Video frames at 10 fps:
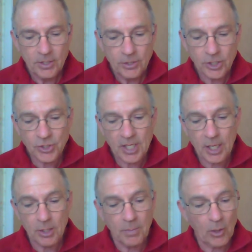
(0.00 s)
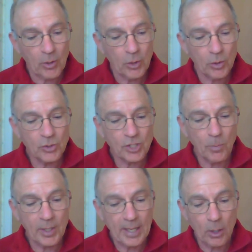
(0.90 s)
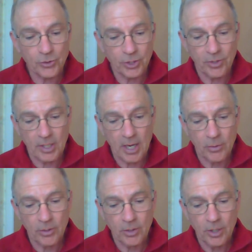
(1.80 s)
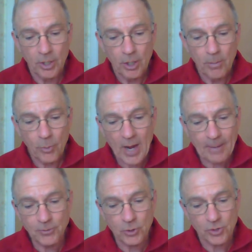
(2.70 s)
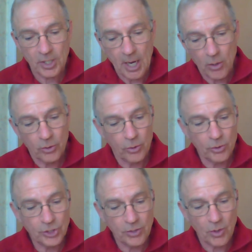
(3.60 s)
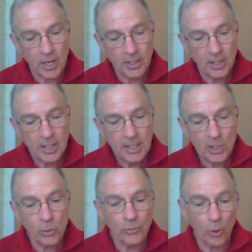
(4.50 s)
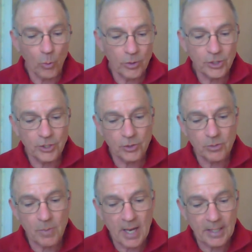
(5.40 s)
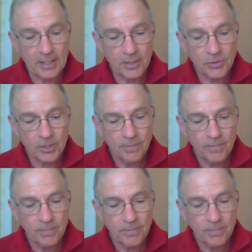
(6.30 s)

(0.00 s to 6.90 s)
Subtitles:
Just then, Mary heard someone else in the garden. Perhaps it's the gardener, she thought. He'll know where Jesus' body is.